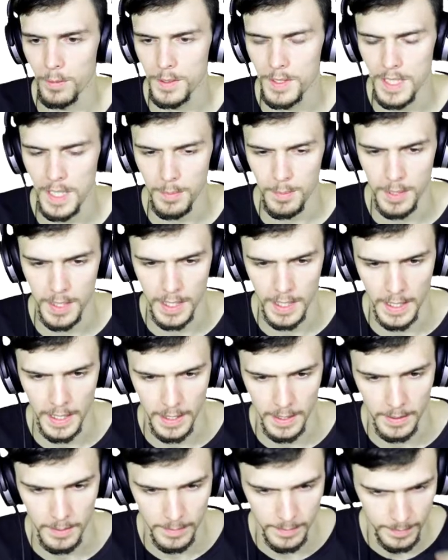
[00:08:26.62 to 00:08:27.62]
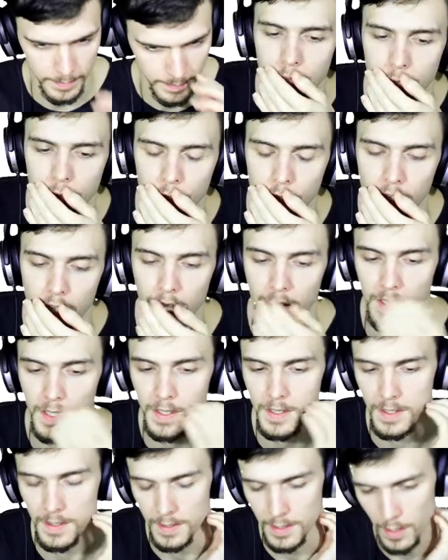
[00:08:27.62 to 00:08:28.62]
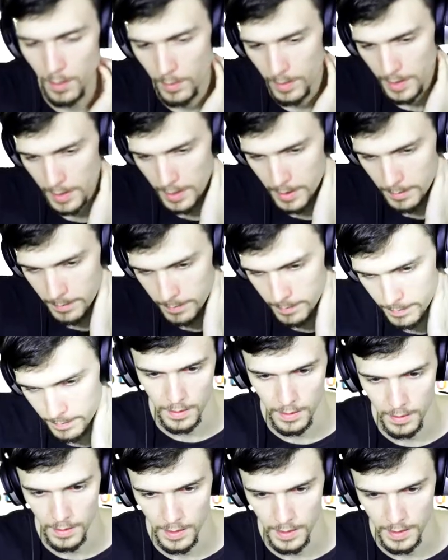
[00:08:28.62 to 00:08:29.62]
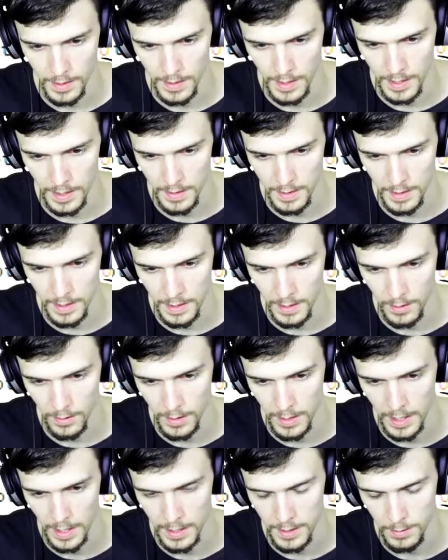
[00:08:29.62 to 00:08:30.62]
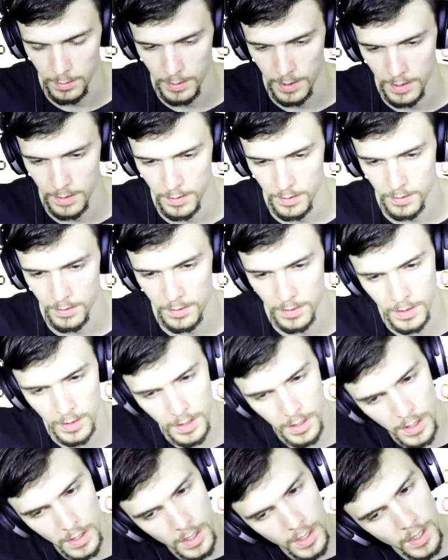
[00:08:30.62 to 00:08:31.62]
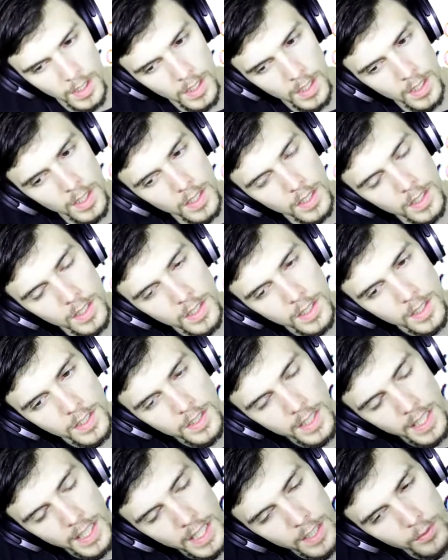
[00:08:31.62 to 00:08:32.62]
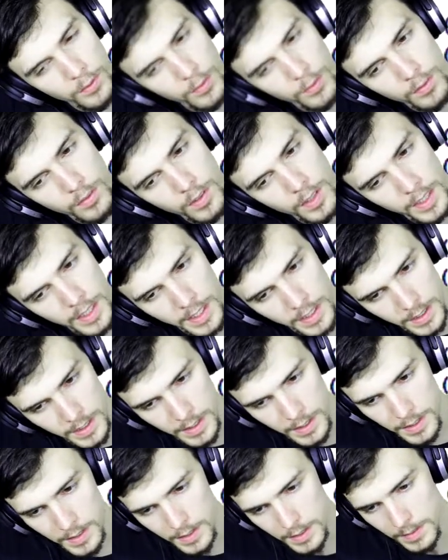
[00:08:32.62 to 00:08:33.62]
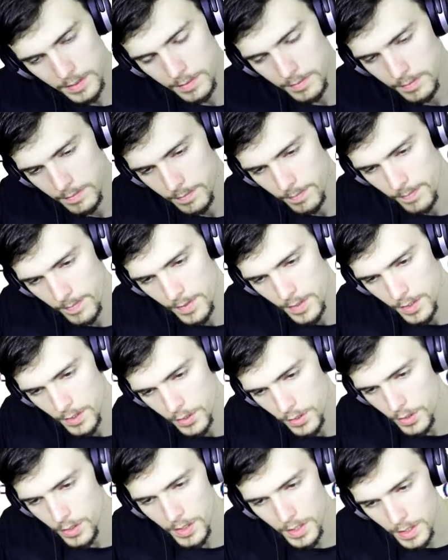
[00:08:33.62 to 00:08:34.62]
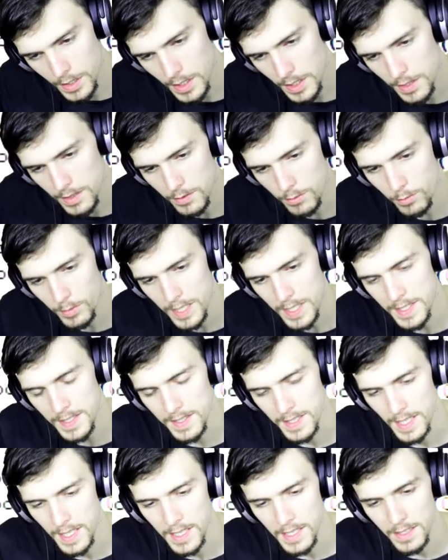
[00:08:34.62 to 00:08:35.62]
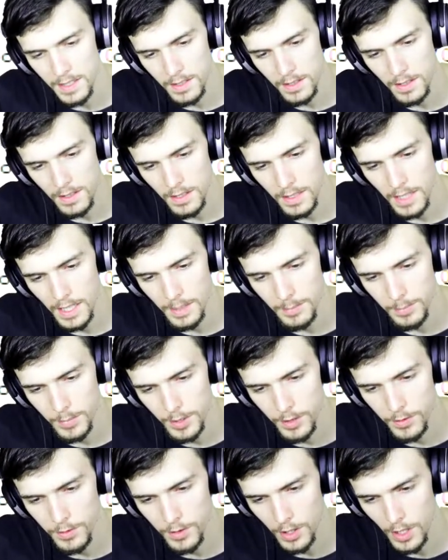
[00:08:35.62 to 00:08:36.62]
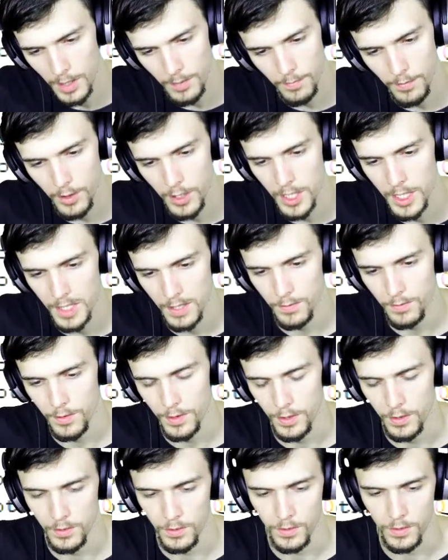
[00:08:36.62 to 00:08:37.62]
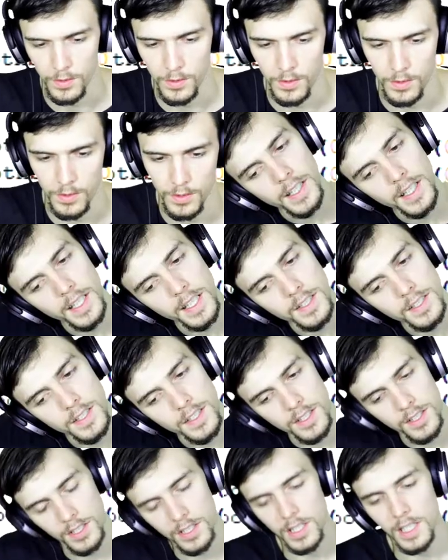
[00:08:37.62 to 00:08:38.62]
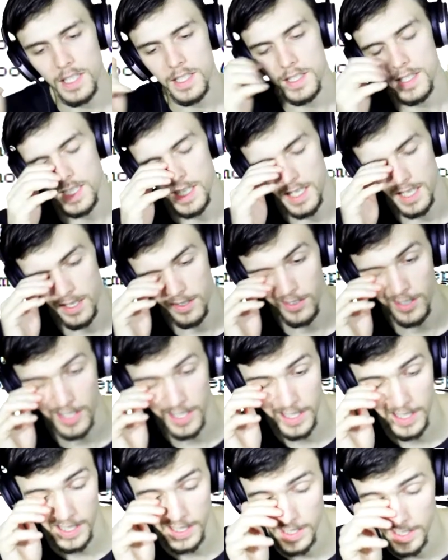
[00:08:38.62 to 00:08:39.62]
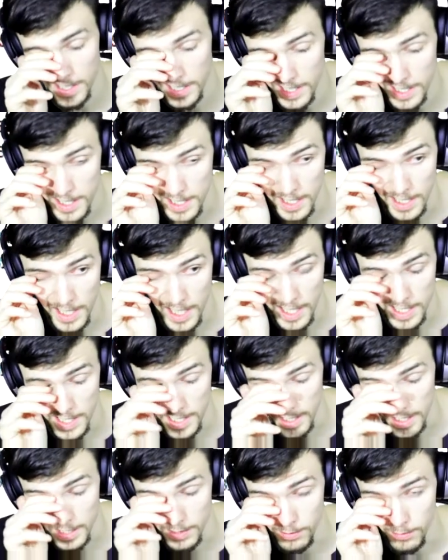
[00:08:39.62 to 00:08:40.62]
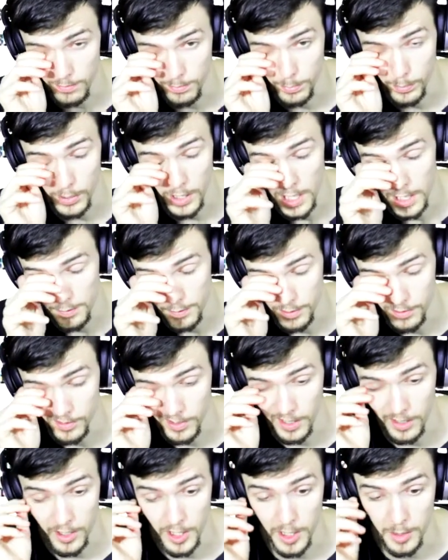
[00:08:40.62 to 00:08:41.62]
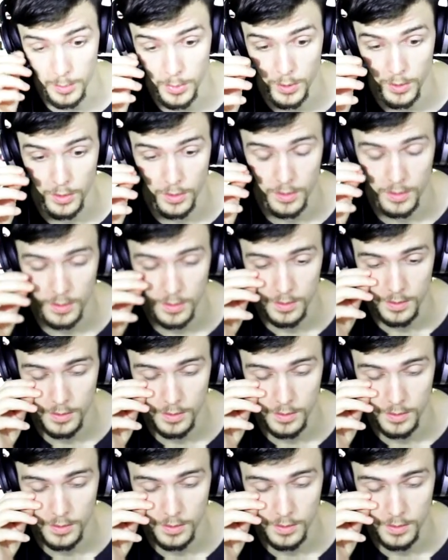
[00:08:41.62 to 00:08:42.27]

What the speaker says: what's happening here? And now this is going up. This needs to go down as well. It's like if, hang on. Shouldn't this reset? I'm very confused. It's initialized there, right? As like a private variable.